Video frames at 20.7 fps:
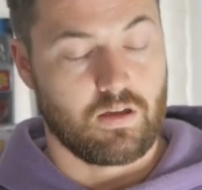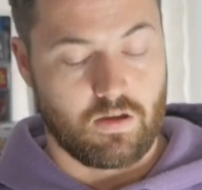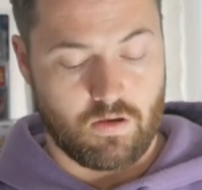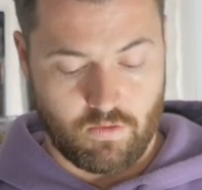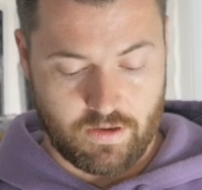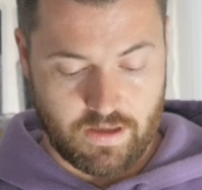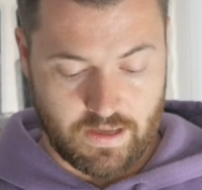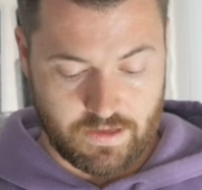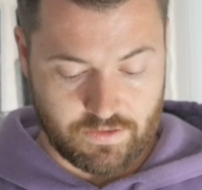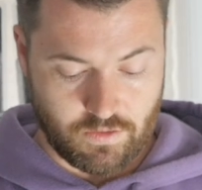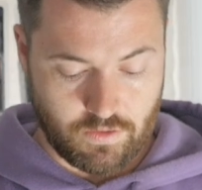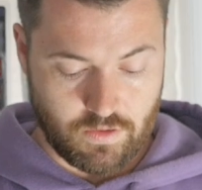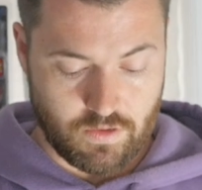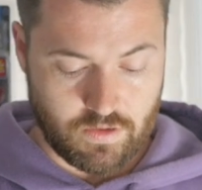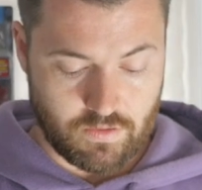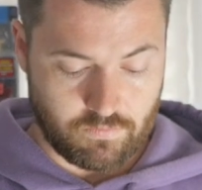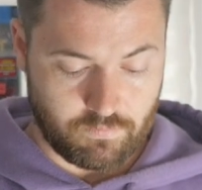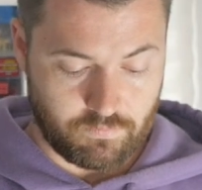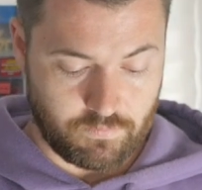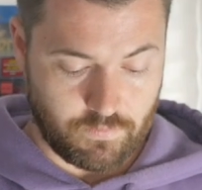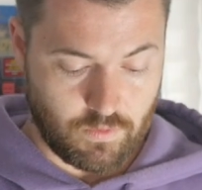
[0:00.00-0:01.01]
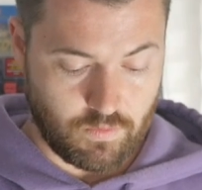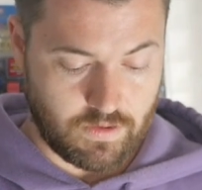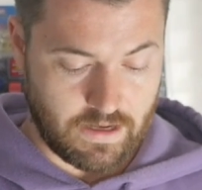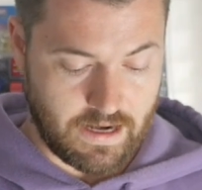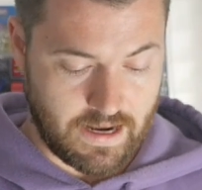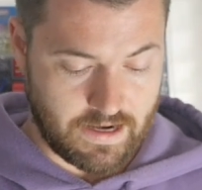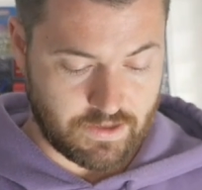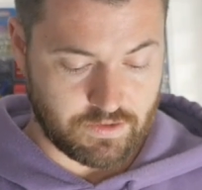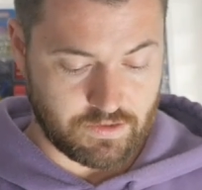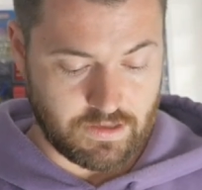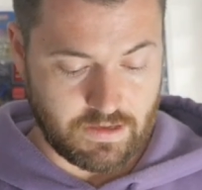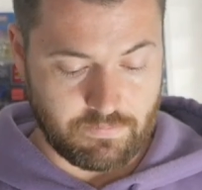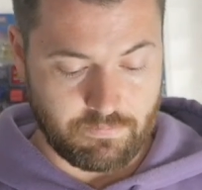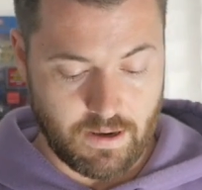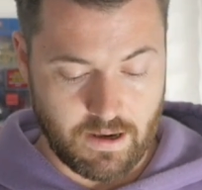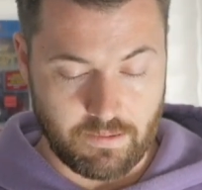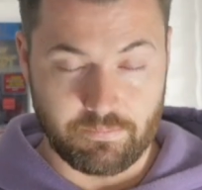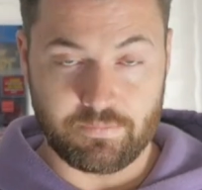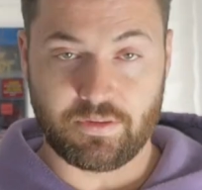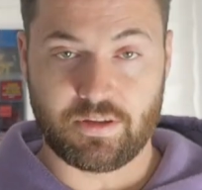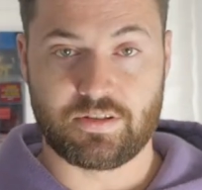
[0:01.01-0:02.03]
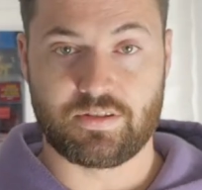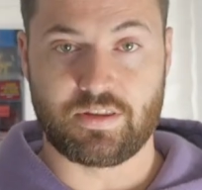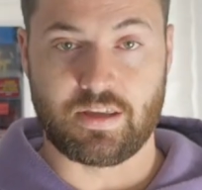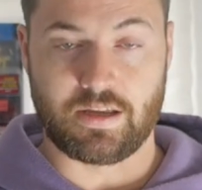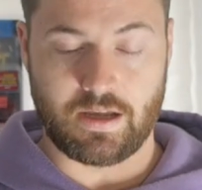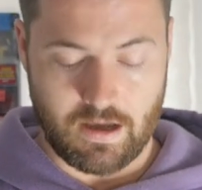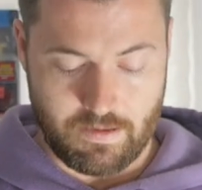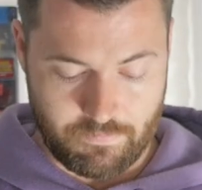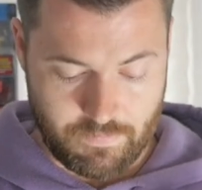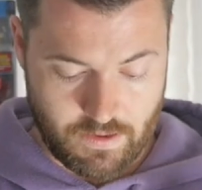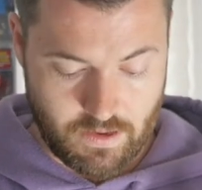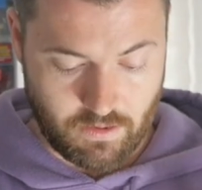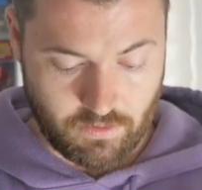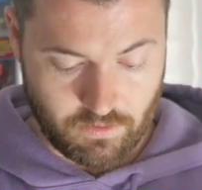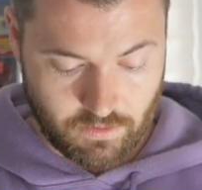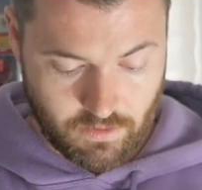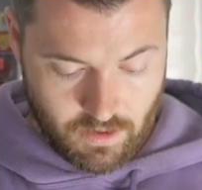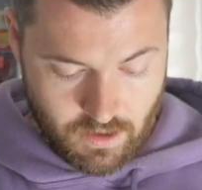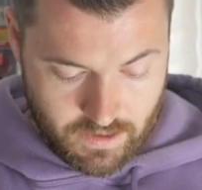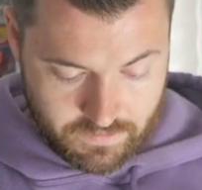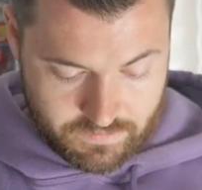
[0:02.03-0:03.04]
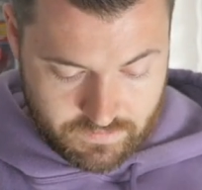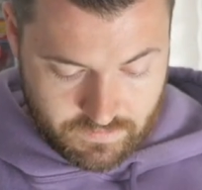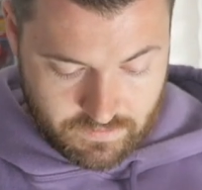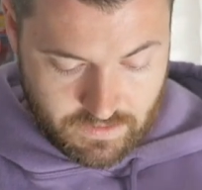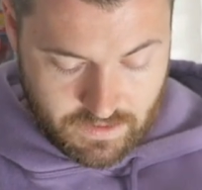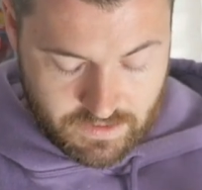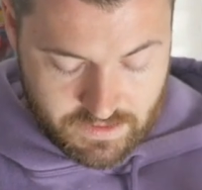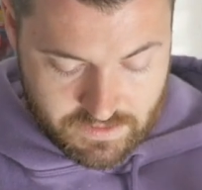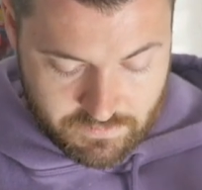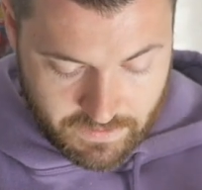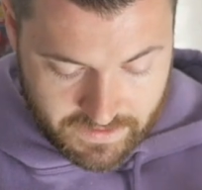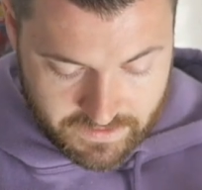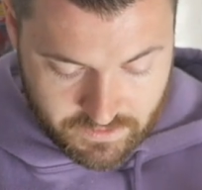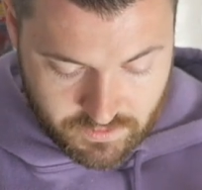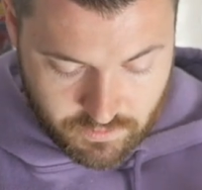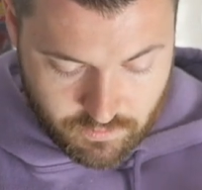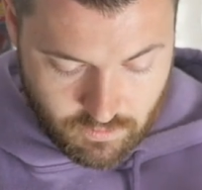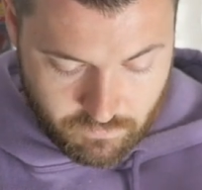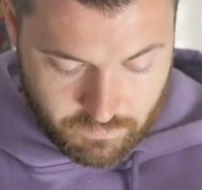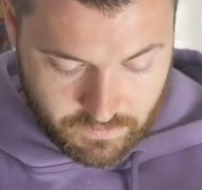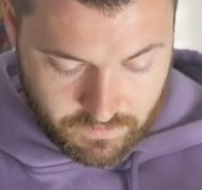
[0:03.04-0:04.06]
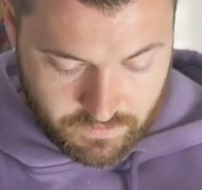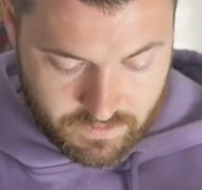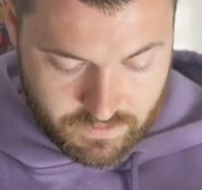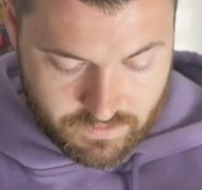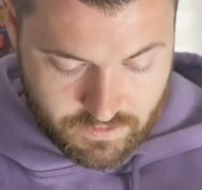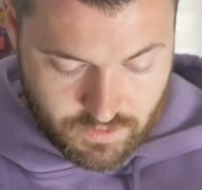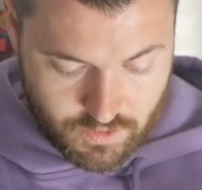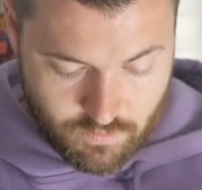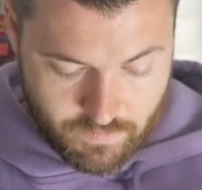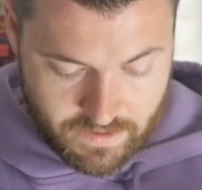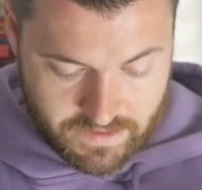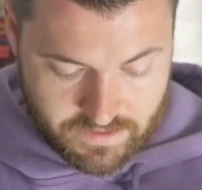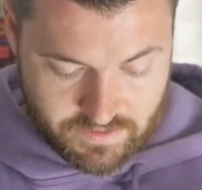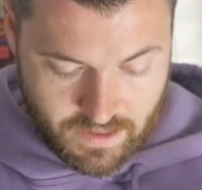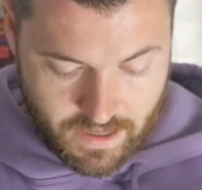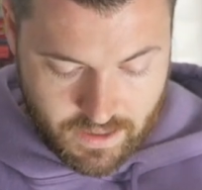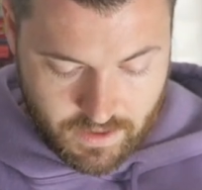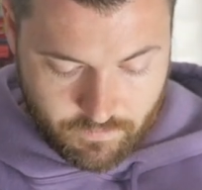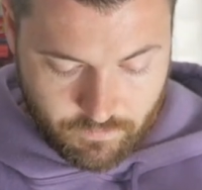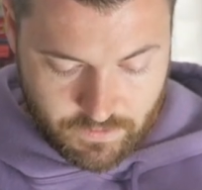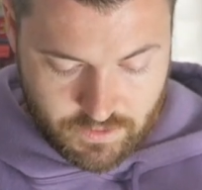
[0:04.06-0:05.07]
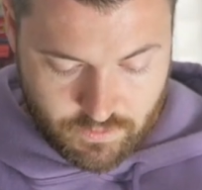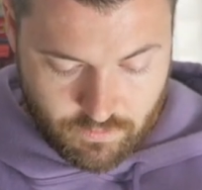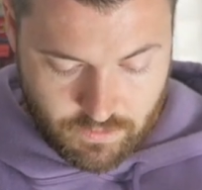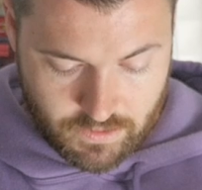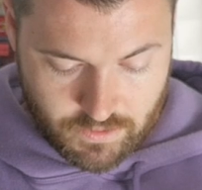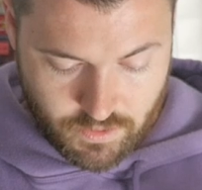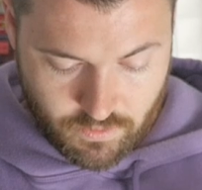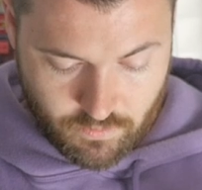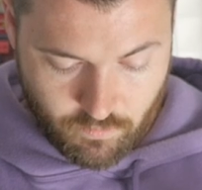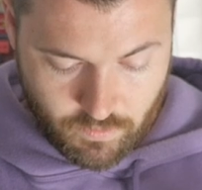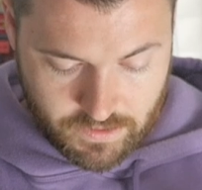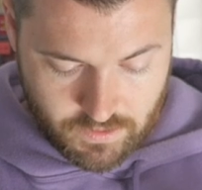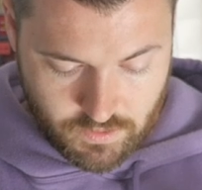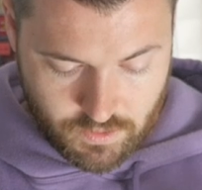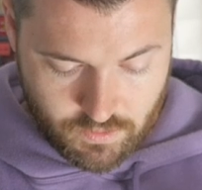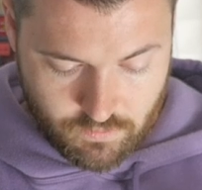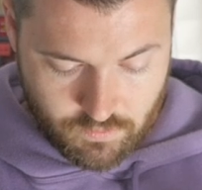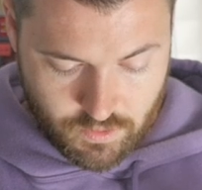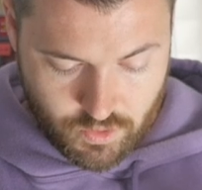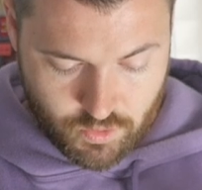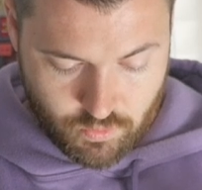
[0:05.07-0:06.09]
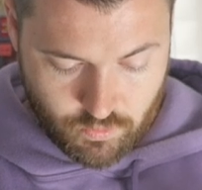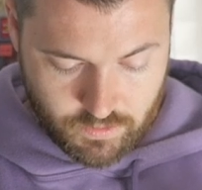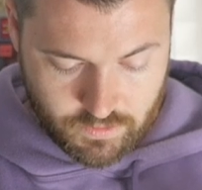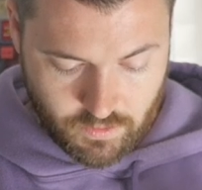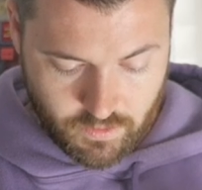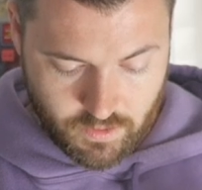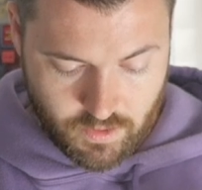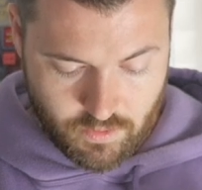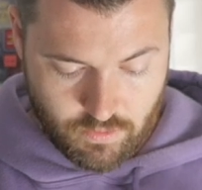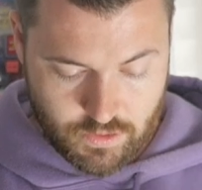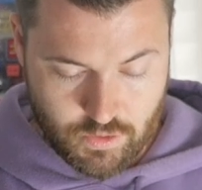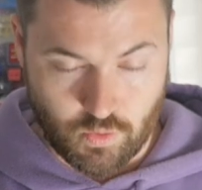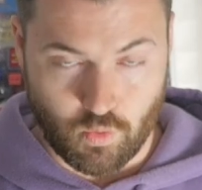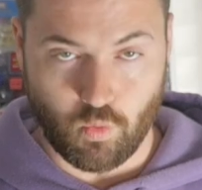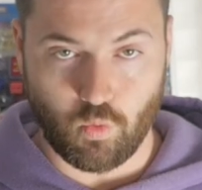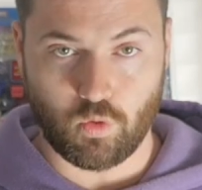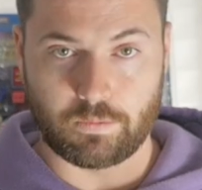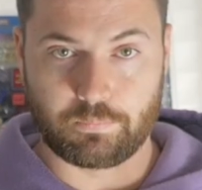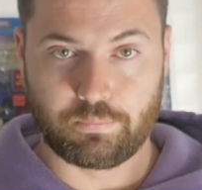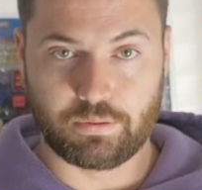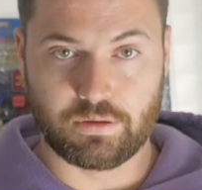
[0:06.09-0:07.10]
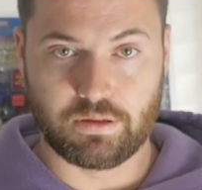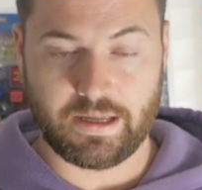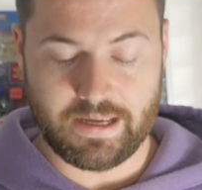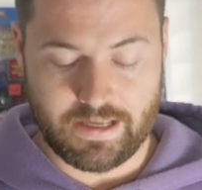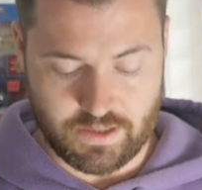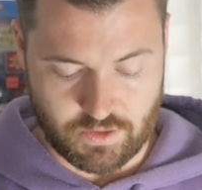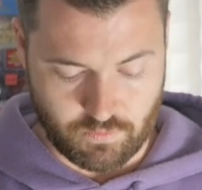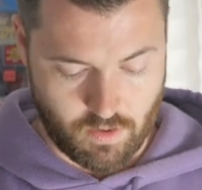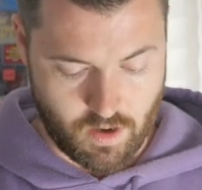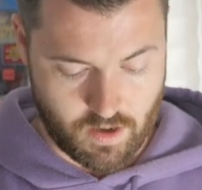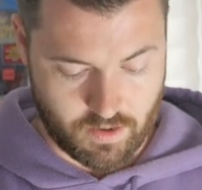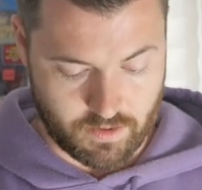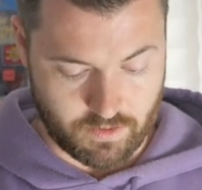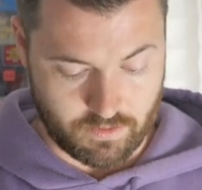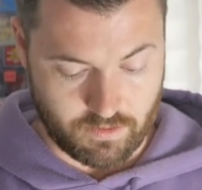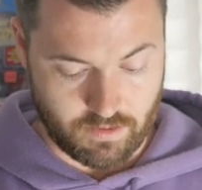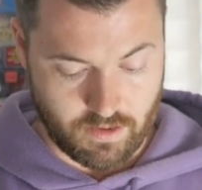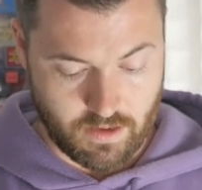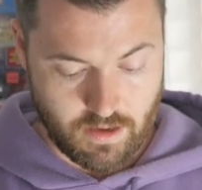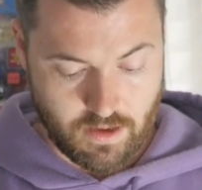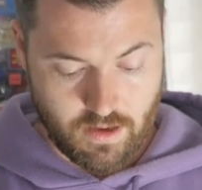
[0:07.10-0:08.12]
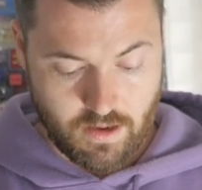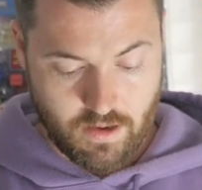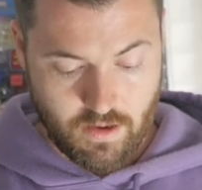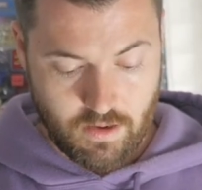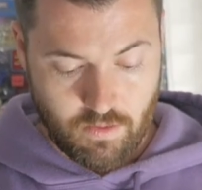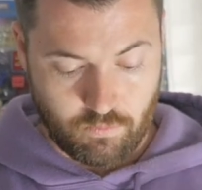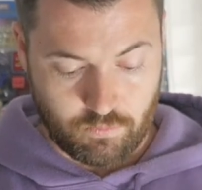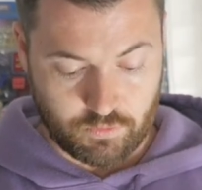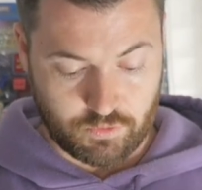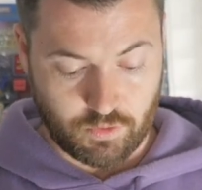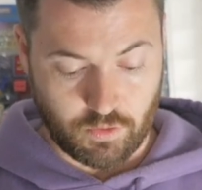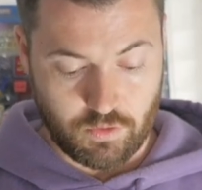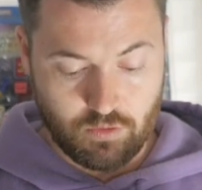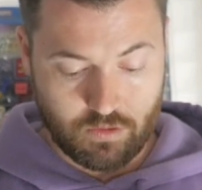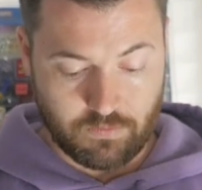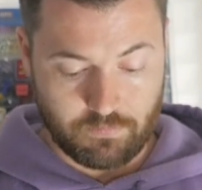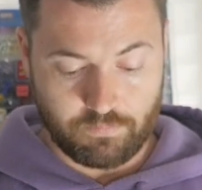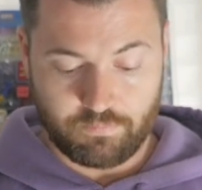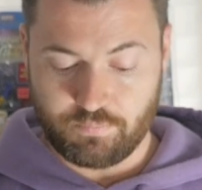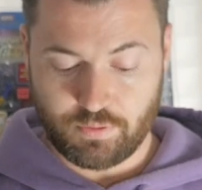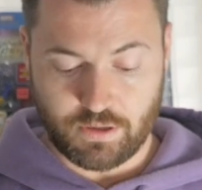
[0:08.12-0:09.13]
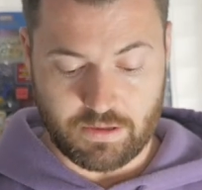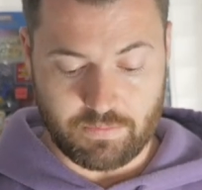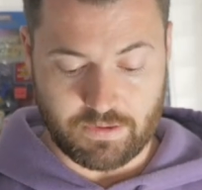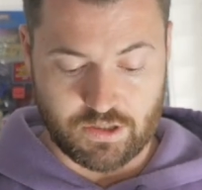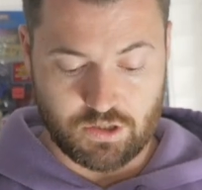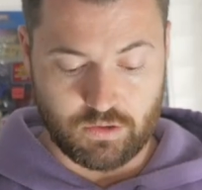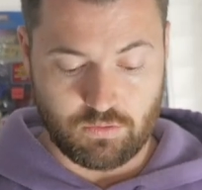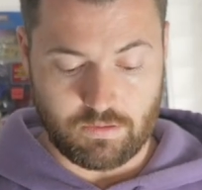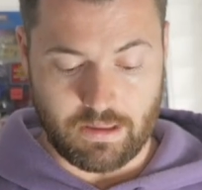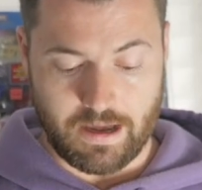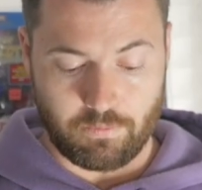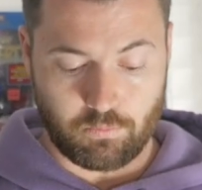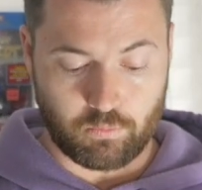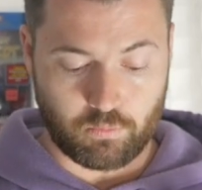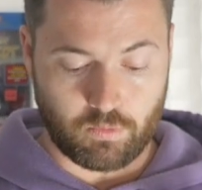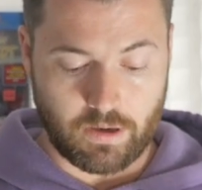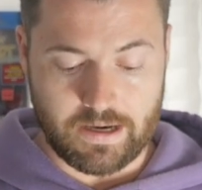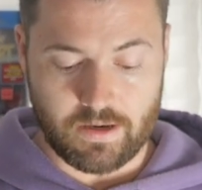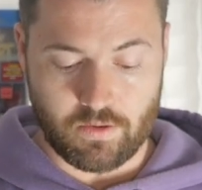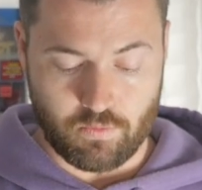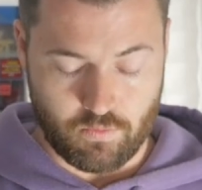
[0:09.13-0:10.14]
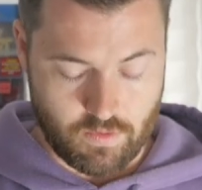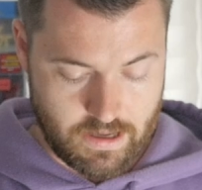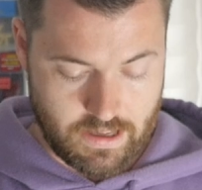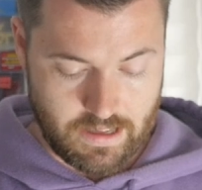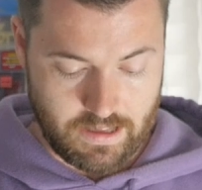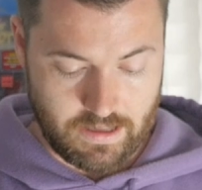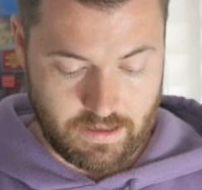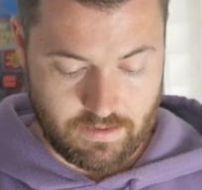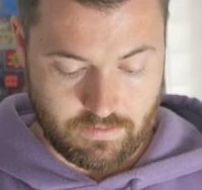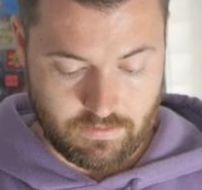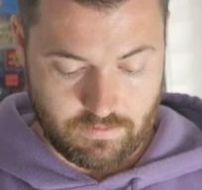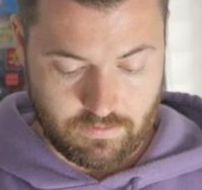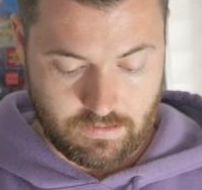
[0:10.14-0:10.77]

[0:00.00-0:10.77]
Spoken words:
Okay, so you can actually pump this thing up a lot. And then its -2 ability is you may sacrifice a creature. When you do, destroy target creature or Planeswalker. So you can pretty much do that right away.